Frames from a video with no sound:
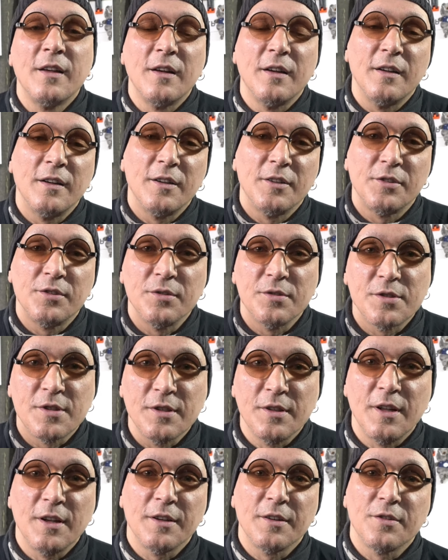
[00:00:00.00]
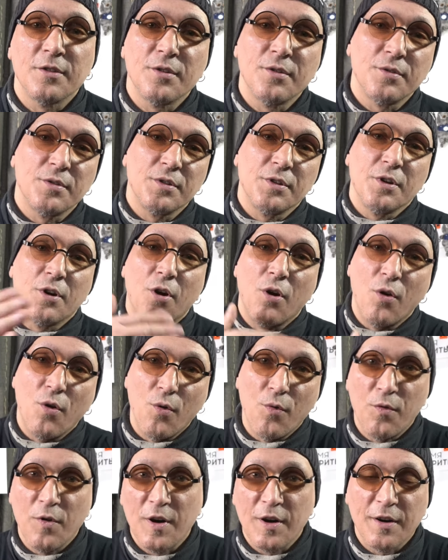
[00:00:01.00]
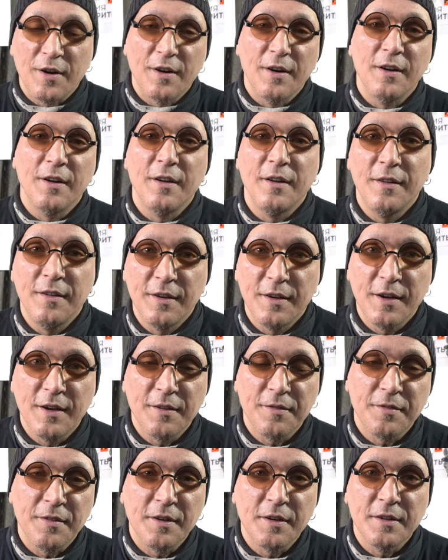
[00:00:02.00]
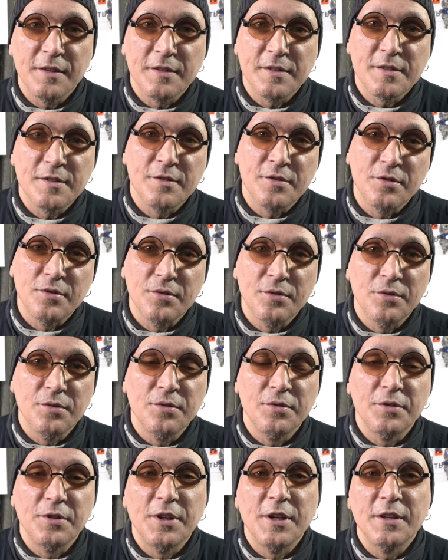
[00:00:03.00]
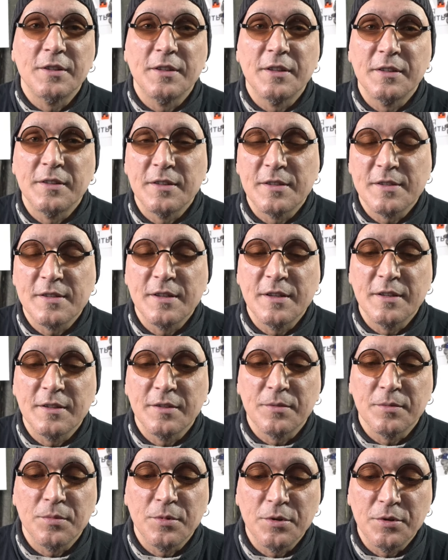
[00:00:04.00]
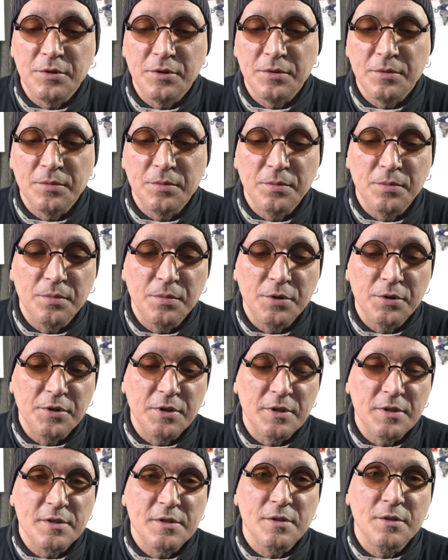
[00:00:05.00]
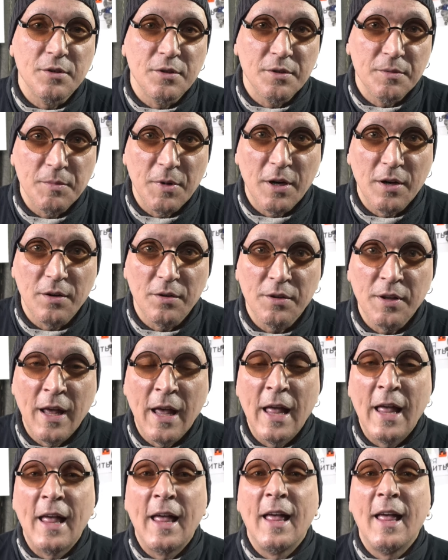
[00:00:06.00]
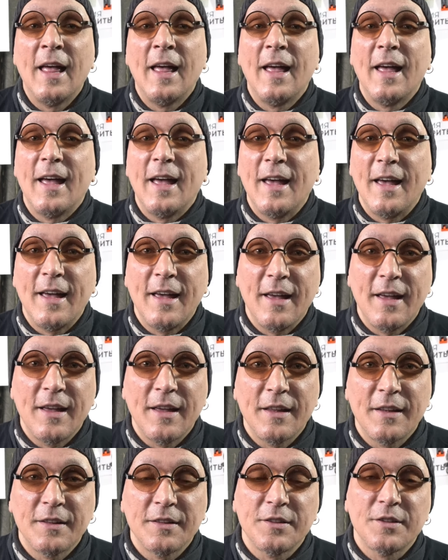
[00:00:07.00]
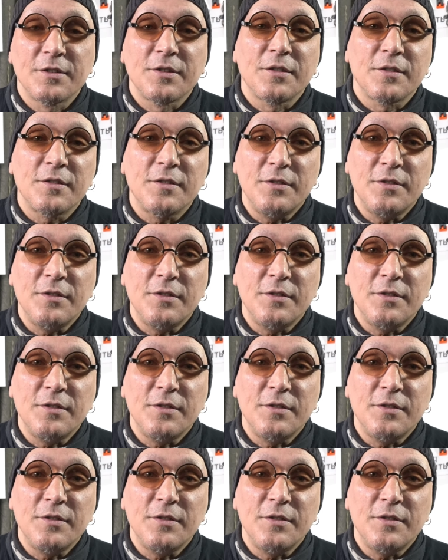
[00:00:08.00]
uh, to the line drawing over uh, reference to get understand what, what it's all about, and